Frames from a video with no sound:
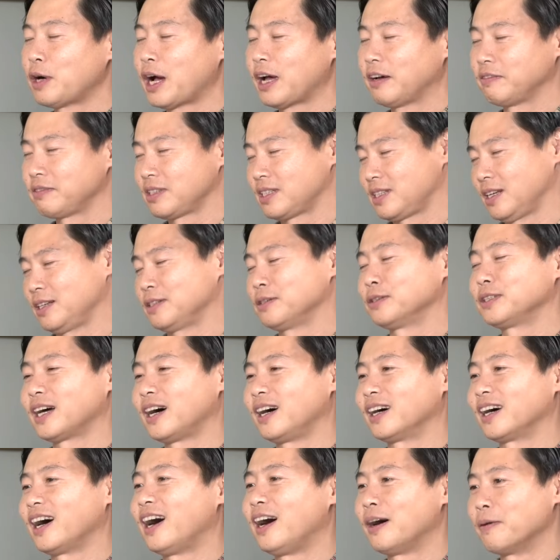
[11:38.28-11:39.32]
I have settled
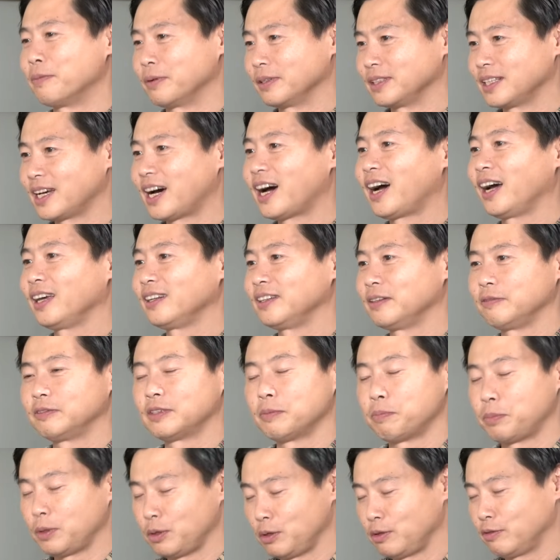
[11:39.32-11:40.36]
down on the island,
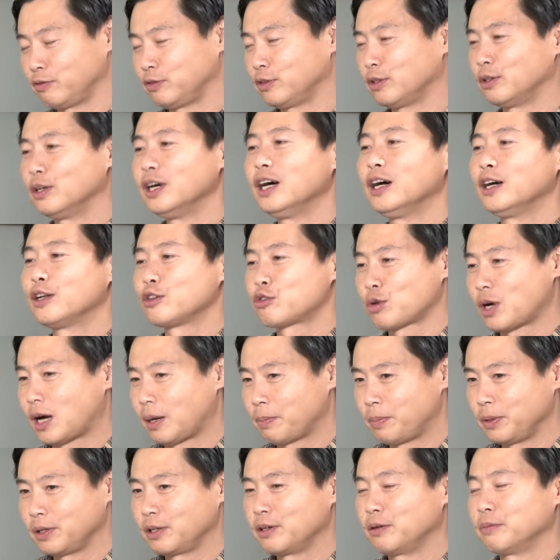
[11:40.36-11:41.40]
the beautiful
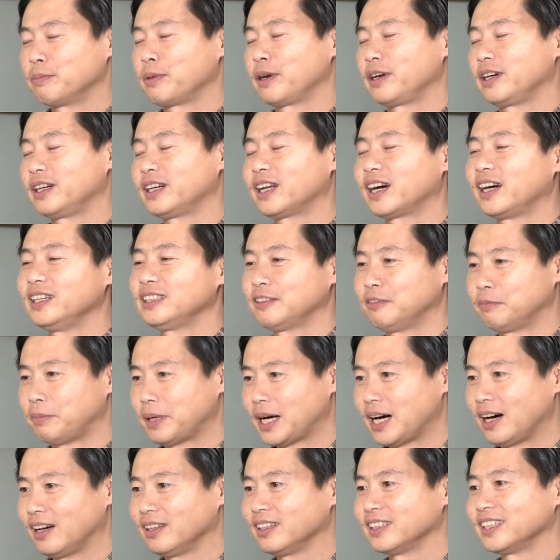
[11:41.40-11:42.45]
tropical paradise of
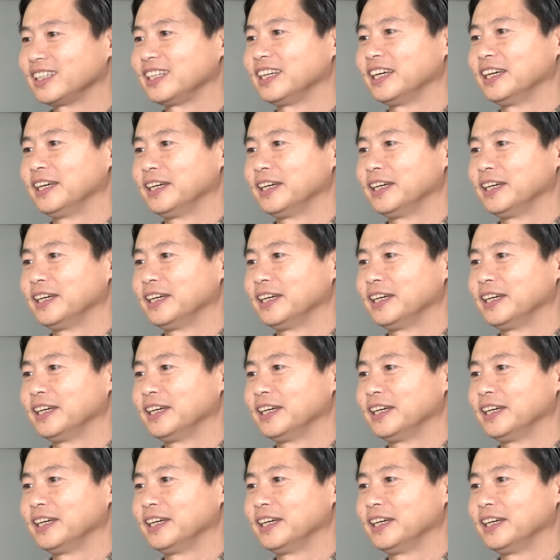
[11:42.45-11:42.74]
Bali.